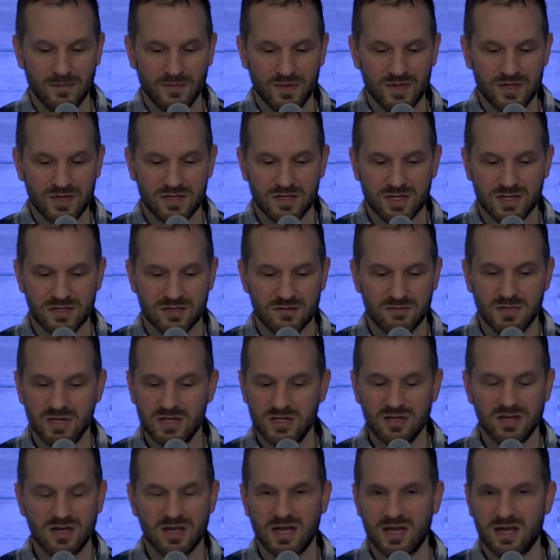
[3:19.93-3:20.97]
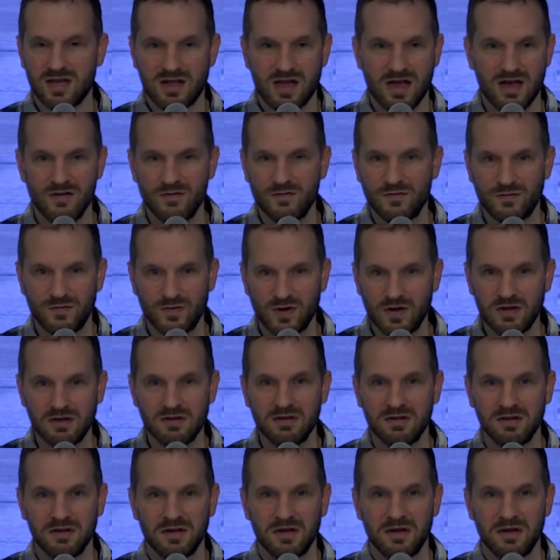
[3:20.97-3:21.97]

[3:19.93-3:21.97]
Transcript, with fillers: This doesn't mean you can't have fun.